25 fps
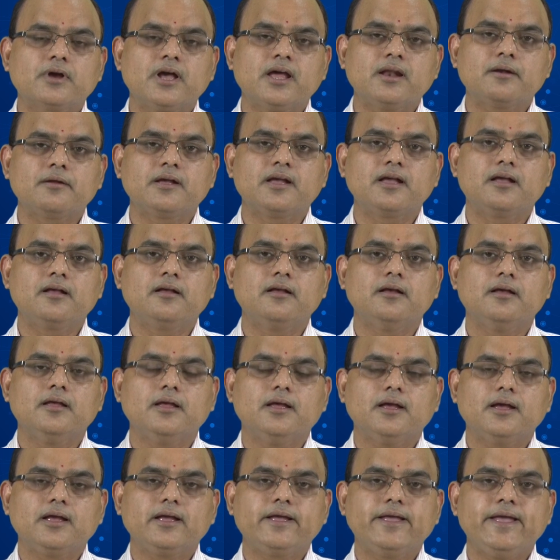can
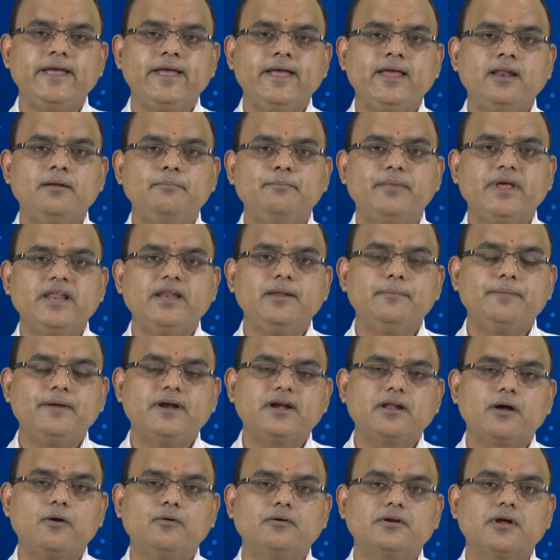gain
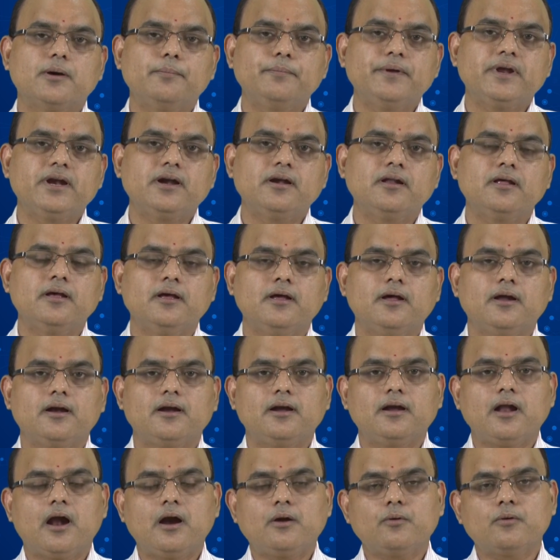benefit out of it.
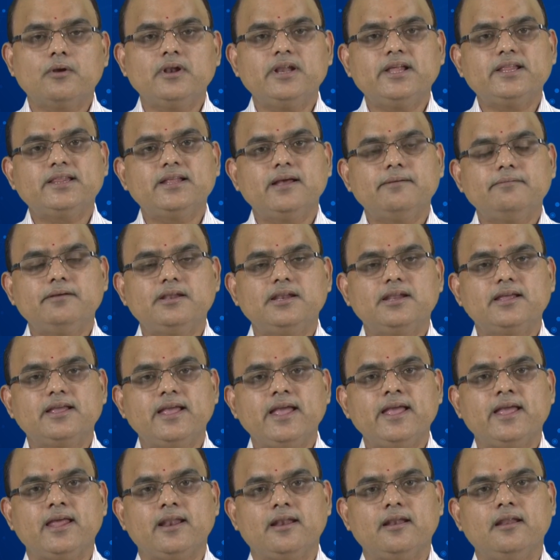Not only they will
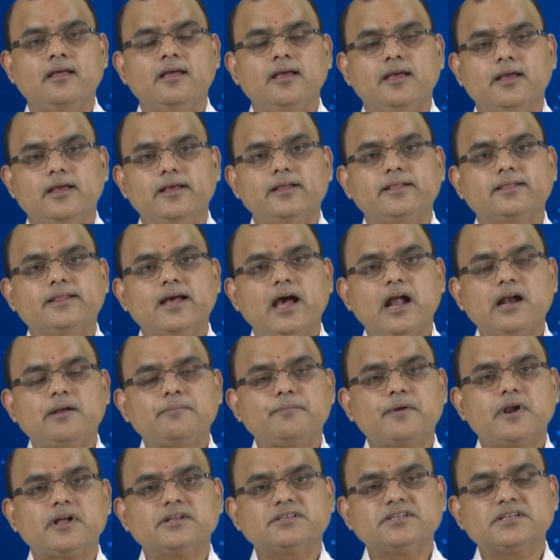gain, in that
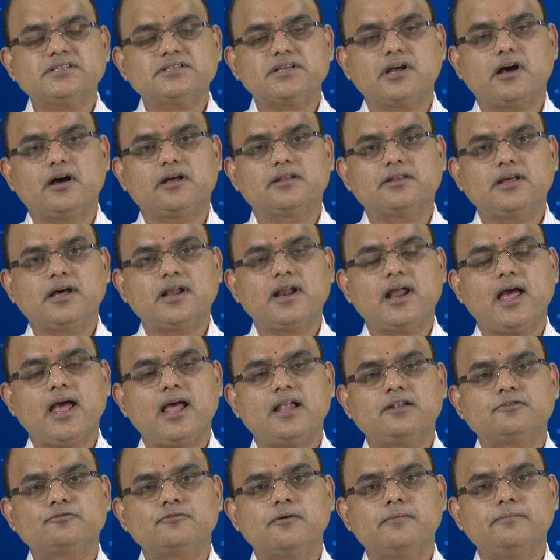process others
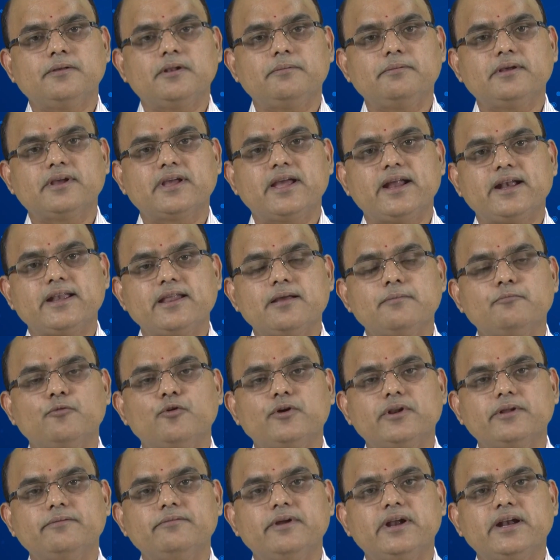also will be getting
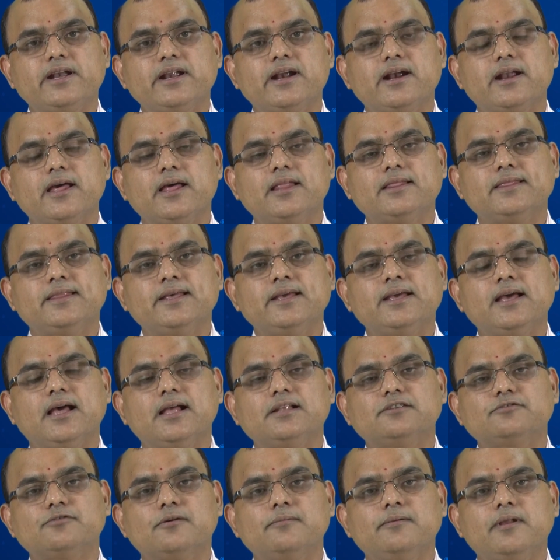motivated and they
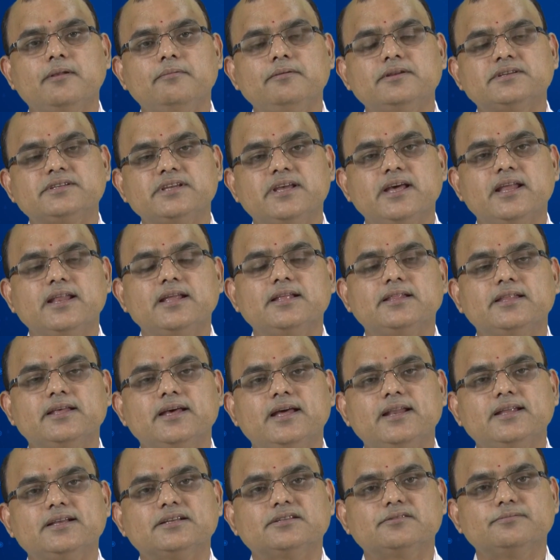also will be sharing
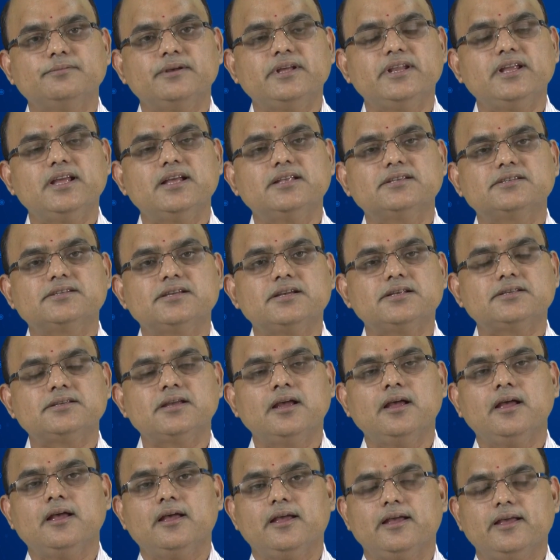their experiences.
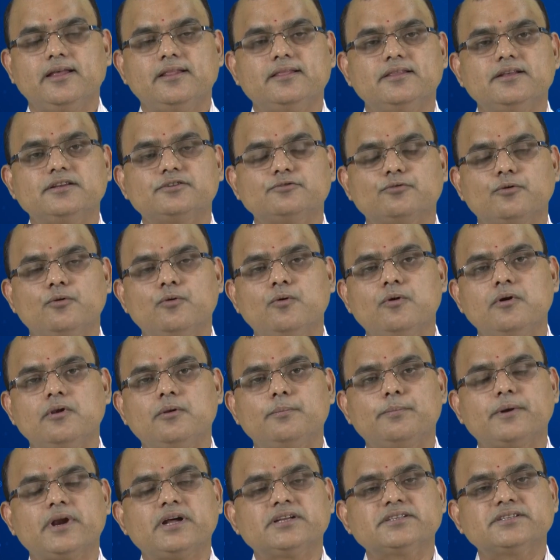In this whole
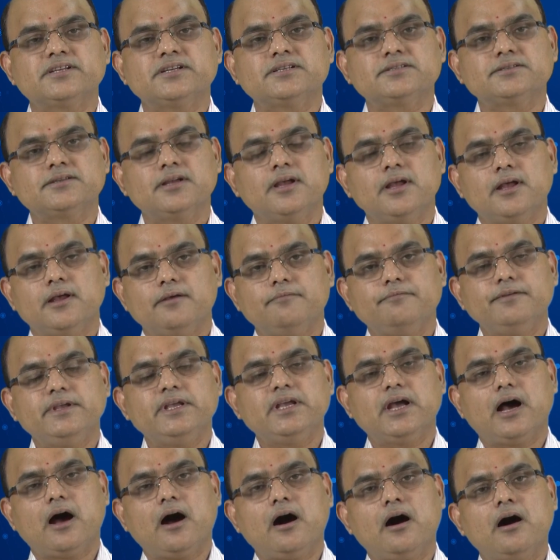process,
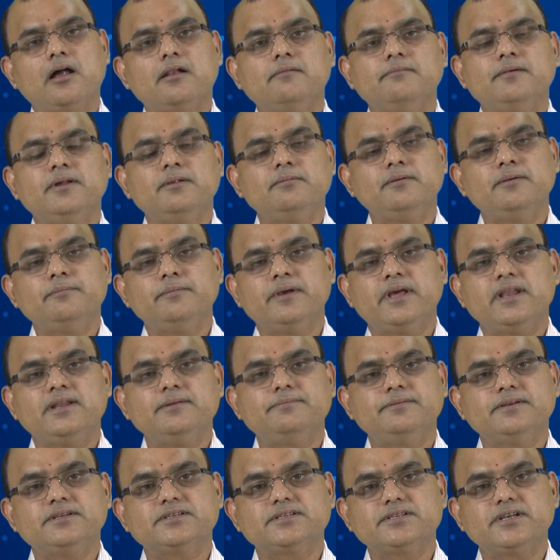we all will be
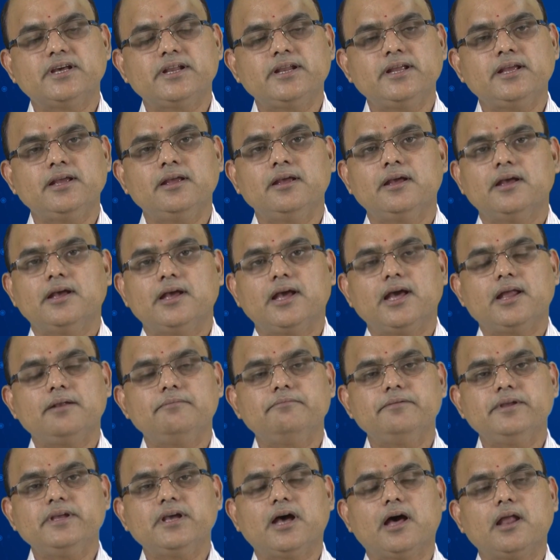beneficiary
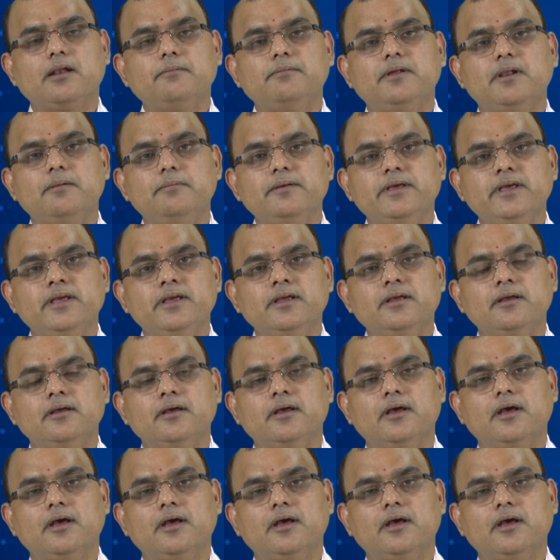and we all will be